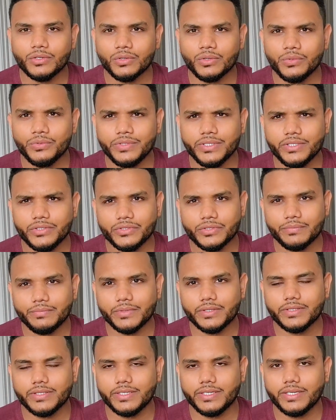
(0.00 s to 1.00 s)
closing
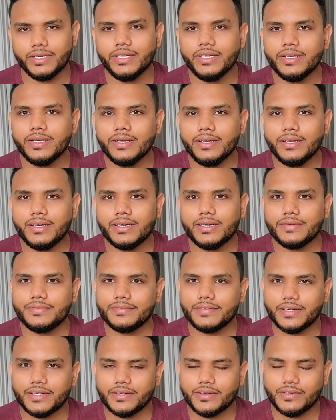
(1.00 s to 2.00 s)
somonde
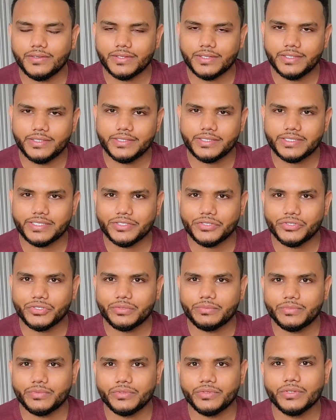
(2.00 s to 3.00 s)
apnar loge discuss
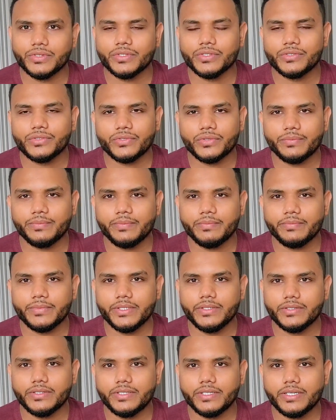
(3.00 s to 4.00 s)
korbo so
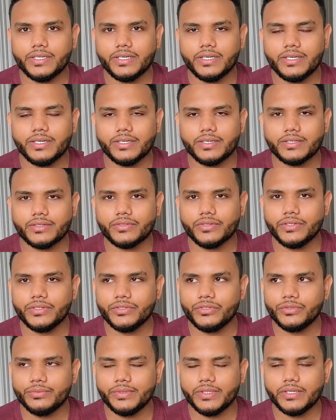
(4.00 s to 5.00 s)
video ta
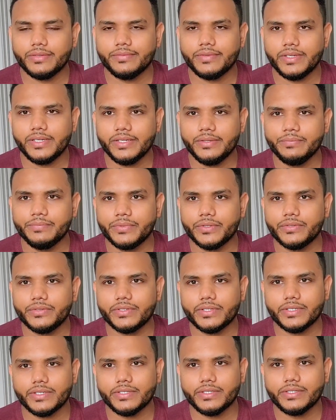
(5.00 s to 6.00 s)
going to be a very
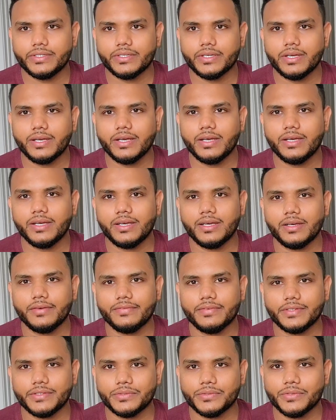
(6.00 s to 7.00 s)
important
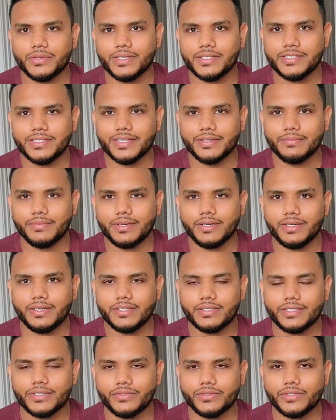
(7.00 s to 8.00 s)
first to last dekhba
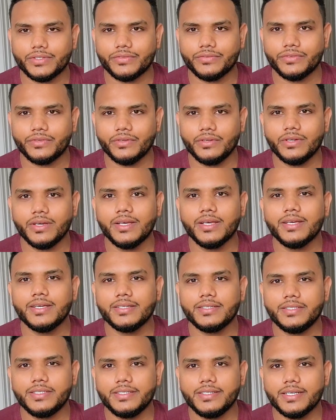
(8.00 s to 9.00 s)
asha kori full
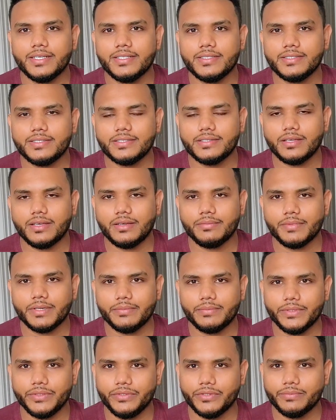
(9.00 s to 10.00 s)
details
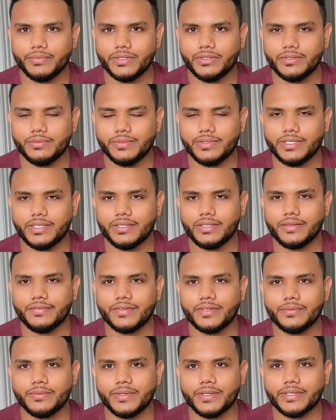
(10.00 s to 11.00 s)
amar video er maddhome
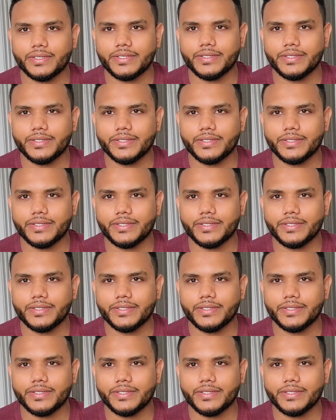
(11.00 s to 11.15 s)
janta parbo ar